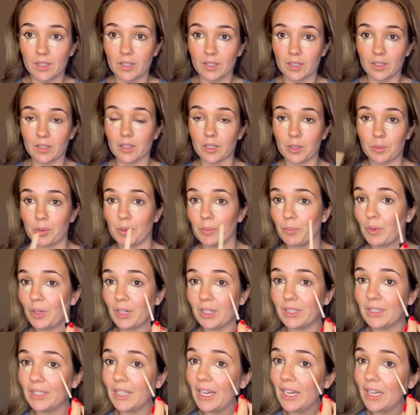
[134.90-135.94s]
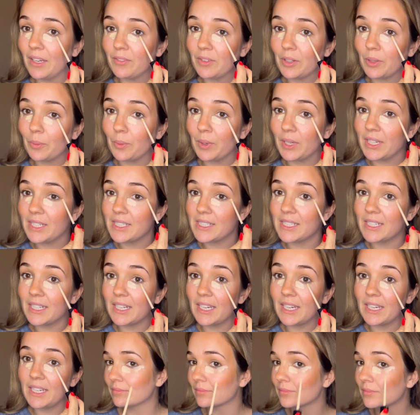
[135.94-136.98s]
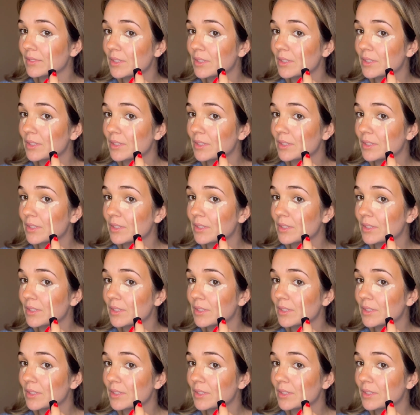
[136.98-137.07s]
a little bit more alive and awake today.